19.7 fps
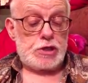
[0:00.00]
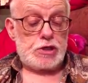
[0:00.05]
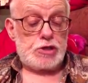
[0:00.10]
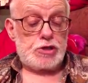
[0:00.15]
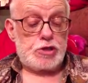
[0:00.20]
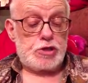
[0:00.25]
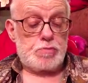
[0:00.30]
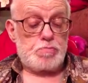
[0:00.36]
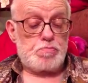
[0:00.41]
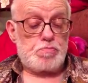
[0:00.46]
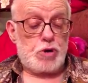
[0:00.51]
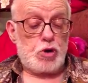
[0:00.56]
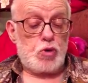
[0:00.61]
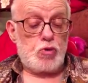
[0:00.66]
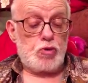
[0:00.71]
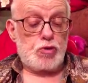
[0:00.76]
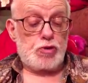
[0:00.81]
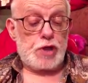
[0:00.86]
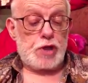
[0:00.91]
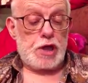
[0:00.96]
that
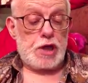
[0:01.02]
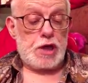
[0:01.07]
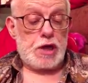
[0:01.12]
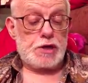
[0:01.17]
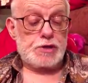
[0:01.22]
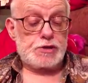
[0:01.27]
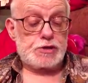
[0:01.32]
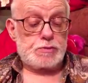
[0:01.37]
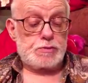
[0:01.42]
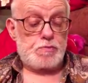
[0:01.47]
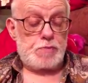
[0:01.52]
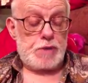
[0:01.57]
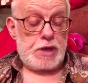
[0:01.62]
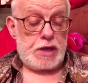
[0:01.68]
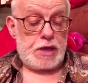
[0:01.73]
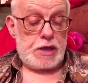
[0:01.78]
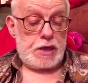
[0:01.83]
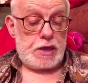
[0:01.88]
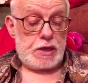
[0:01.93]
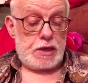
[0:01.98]
both hearts
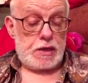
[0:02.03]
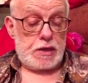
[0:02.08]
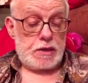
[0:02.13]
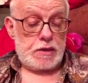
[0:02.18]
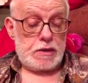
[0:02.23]
bear.